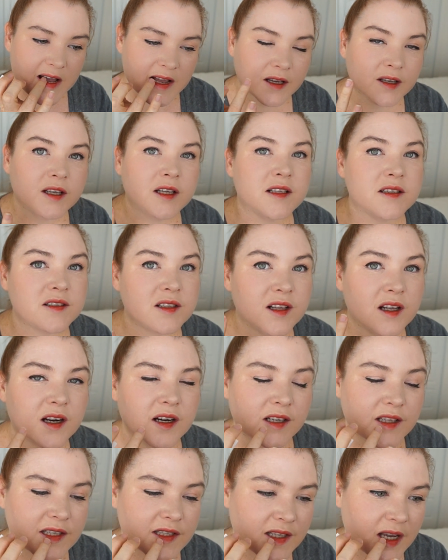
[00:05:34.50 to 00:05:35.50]
it's a little
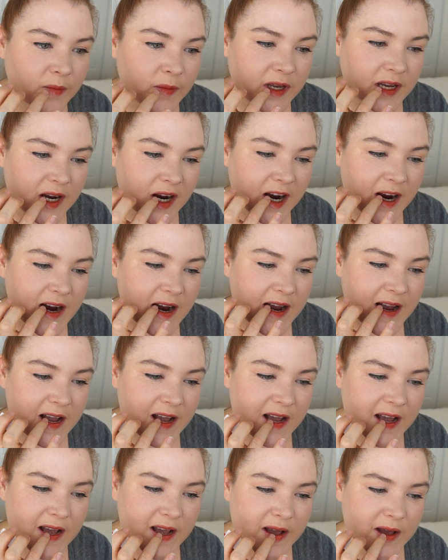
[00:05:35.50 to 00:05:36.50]
hard this time of year.
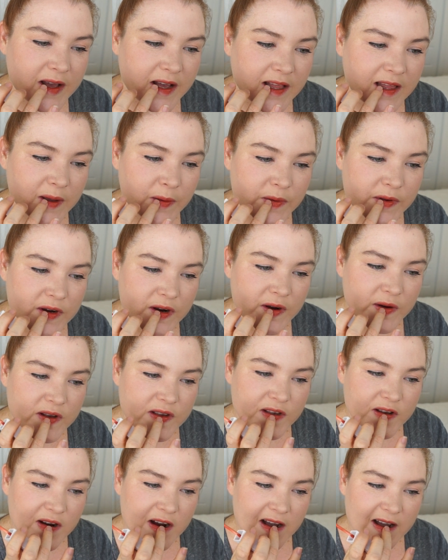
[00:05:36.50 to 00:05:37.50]
My lips are
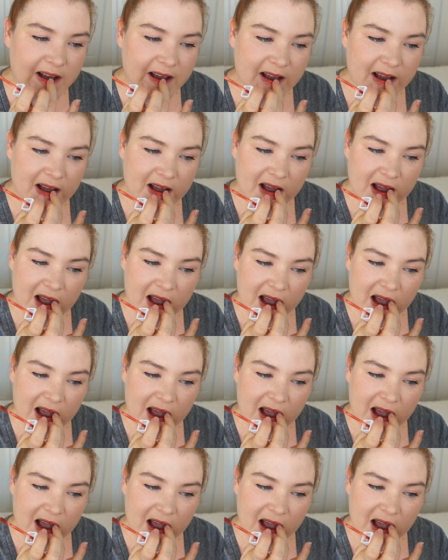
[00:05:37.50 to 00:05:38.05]
always dry.